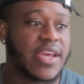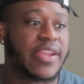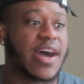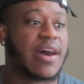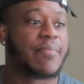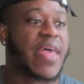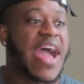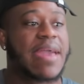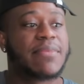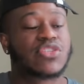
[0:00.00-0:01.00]
and
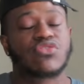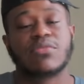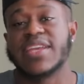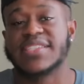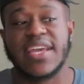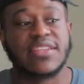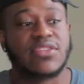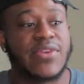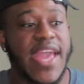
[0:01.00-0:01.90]
I am extremely excited to